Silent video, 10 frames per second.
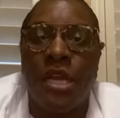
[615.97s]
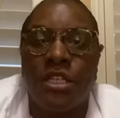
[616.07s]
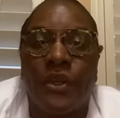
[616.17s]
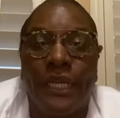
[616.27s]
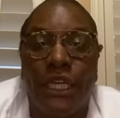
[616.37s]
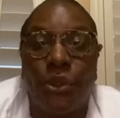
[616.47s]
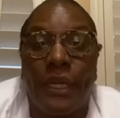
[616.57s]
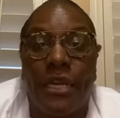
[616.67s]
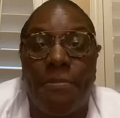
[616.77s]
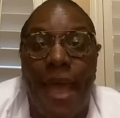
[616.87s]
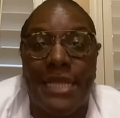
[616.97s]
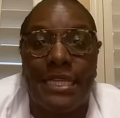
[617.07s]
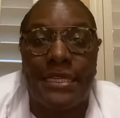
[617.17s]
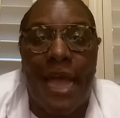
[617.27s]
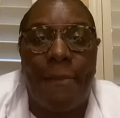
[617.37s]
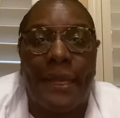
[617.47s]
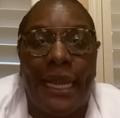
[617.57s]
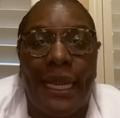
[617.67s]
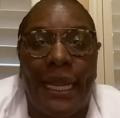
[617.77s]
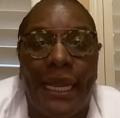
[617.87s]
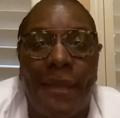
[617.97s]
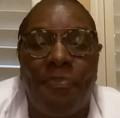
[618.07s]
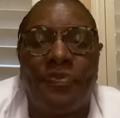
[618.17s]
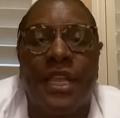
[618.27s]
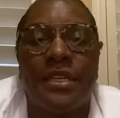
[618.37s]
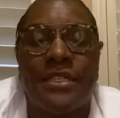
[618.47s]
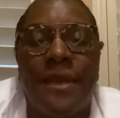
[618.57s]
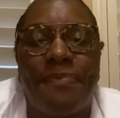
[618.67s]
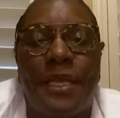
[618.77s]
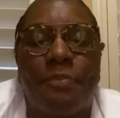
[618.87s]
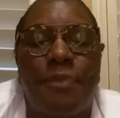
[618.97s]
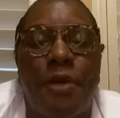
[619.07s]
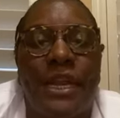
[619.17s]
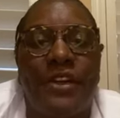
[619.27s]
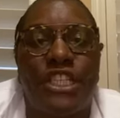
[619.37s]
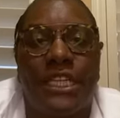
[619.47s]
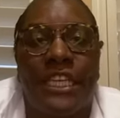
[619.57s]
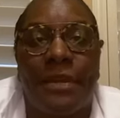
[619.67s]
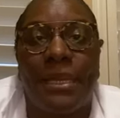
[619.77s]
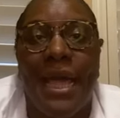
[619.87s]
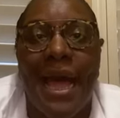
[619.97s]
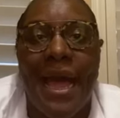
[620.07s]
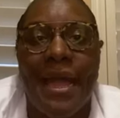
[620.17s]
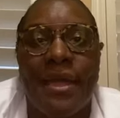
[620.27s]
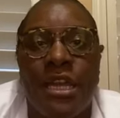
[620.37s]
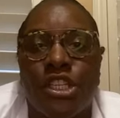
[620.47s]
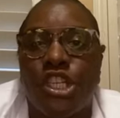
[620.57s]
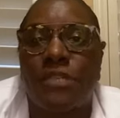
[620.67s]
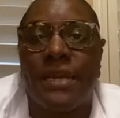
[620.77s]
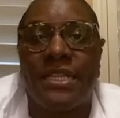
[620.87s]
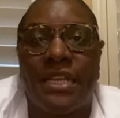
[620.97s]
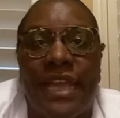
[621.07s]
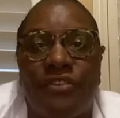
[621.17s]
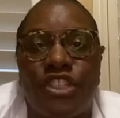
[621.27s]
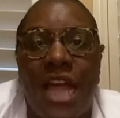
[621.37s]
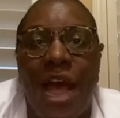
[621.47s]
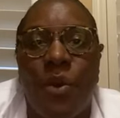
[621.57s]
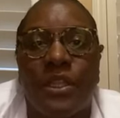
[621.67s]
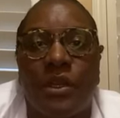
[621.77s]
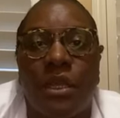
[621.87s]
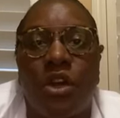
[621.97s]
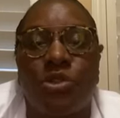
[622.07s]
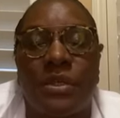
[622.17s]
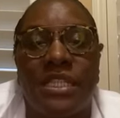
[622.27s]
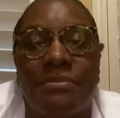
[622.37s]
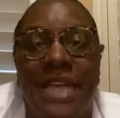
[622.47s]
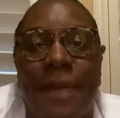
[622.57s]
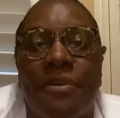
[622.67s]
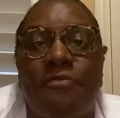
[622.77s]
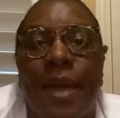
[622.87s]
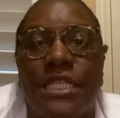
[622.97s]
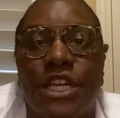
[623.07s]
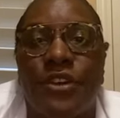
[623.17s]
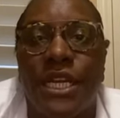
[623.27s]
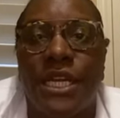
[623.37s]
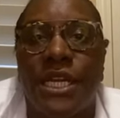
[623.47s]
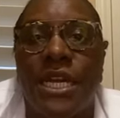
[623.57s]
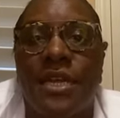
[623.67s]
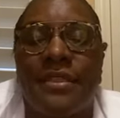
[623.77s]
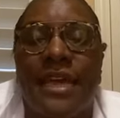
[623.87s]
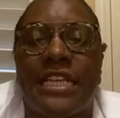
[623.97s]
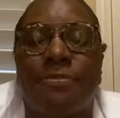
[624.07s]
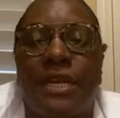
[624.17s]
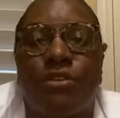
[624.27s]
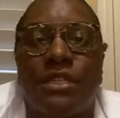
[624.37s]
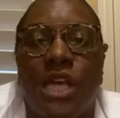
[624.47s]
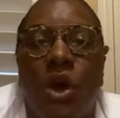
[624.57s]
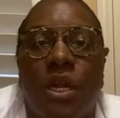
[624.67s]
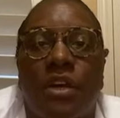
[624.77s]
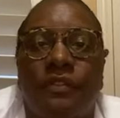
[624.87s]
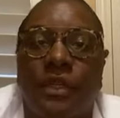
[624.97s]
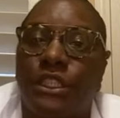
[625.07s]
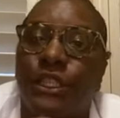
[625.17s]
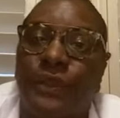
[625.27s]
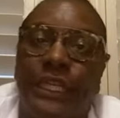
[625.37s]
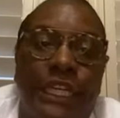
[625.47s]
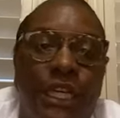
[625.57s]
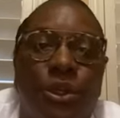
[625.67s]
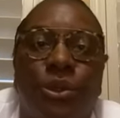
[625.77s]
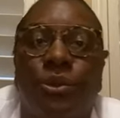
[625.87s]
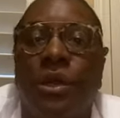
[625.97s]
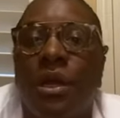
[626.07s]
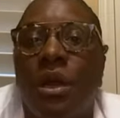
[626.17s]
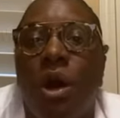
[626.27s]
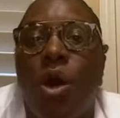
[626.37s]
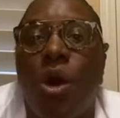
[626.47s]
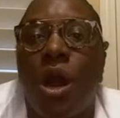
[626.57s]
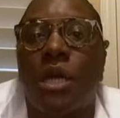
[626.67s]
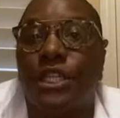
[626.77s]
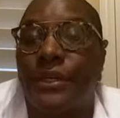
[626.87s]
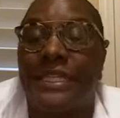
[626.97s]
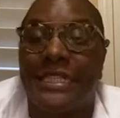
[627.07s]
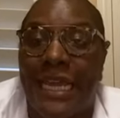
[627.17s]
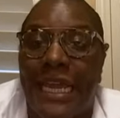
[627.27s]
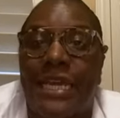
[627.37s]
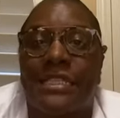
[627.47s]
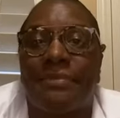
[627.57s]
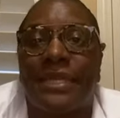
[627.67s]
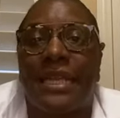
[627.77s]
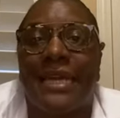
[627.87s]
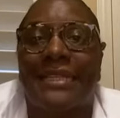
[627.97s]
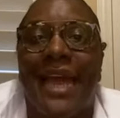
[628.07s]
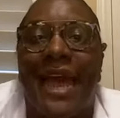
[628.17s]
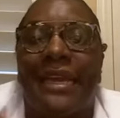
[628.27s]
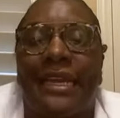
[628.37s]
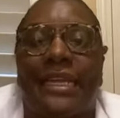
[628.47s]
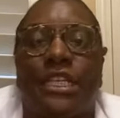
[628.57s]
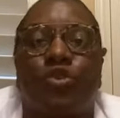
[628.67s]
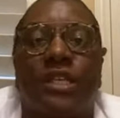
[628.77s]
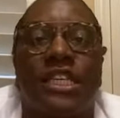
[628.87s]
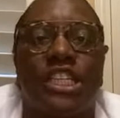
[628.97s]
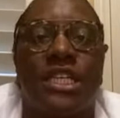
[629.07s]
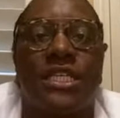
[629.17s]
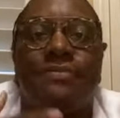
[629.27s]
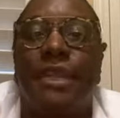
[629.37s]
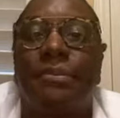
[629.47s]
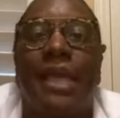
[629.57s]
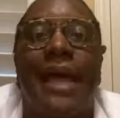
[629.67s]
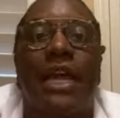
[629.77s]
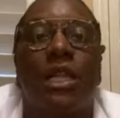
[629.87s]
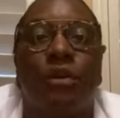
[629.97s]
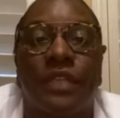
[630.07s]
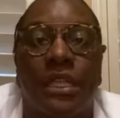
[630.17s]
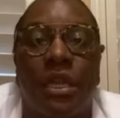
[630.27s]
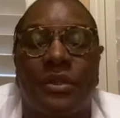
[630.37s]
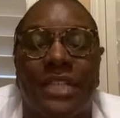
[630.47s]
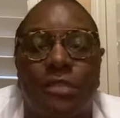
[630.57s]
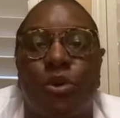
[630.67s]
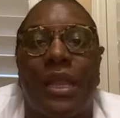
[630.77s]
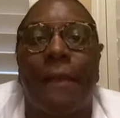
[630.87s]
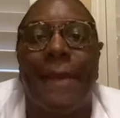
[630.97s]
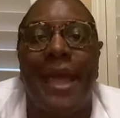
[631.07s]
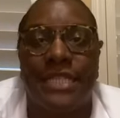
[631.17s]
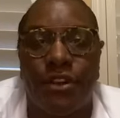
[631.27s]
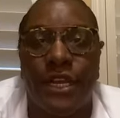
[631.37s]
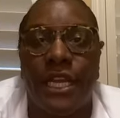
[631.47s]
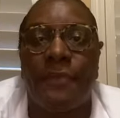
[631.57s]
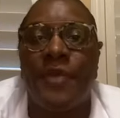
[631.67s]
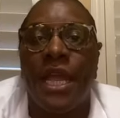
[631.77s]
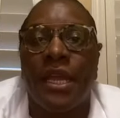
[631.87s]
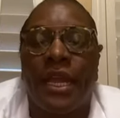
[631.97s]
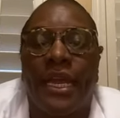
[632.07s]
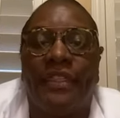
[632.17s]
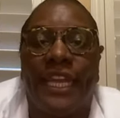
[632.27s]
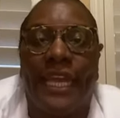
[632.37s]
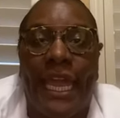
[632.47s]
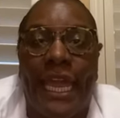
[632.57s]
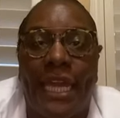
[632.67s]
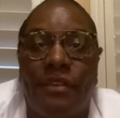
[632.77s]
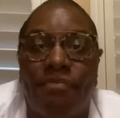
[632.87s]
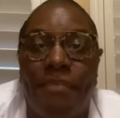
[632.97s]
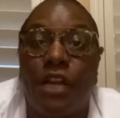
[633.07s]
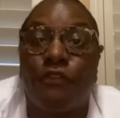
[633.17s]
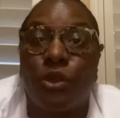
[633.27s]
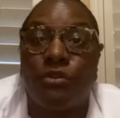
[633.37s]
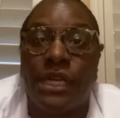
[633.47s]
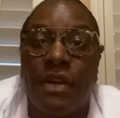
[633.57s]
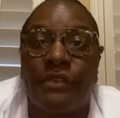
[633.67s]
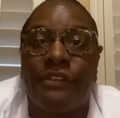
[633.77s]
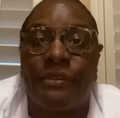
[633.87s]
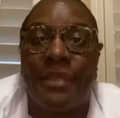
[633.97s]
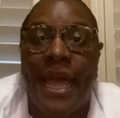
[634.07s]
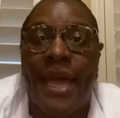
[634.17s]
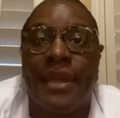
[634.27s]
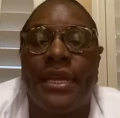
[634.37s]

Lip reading: So anywho, getting back to the topic at hand, septic pulmonary injected emboli just means that they have showered their lungs with some type of bacteria that has been a result of a dirty needle or dirty skin or something like that. And it's really just emboli all over the lung. That's more like bacteria. And they can make a full recovery from that.